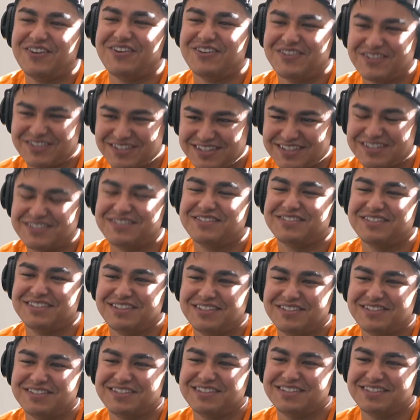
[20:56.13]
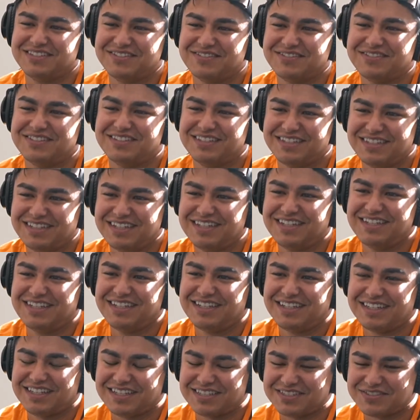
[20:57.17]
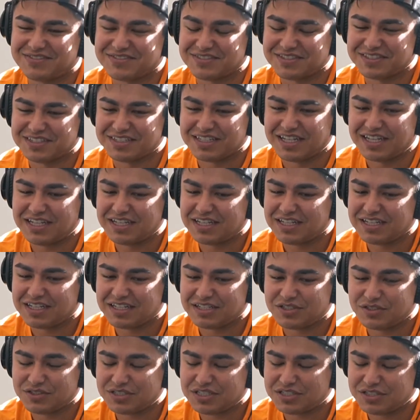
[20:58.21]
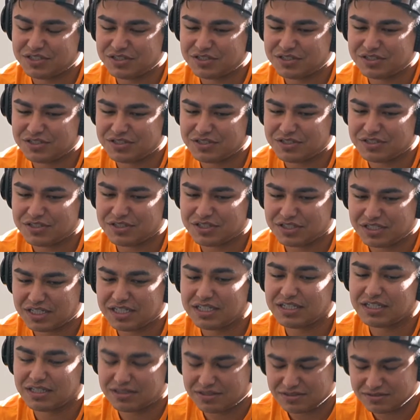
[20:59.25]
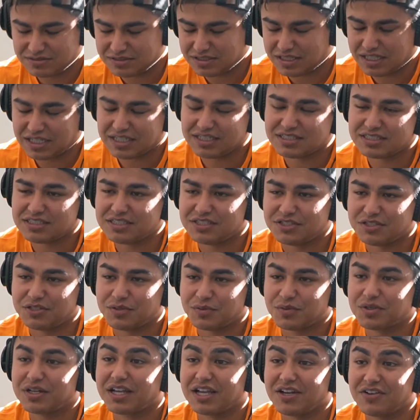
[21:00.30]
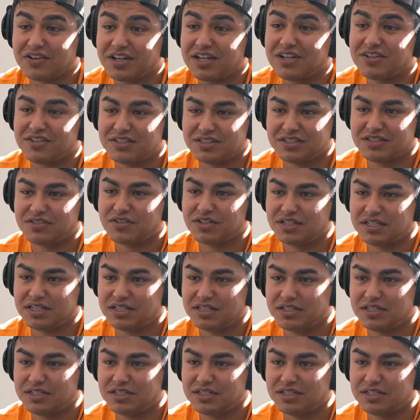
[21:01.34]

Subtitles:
A whole different. That's funny. And you said you're, I guess, getting your workout now then, right?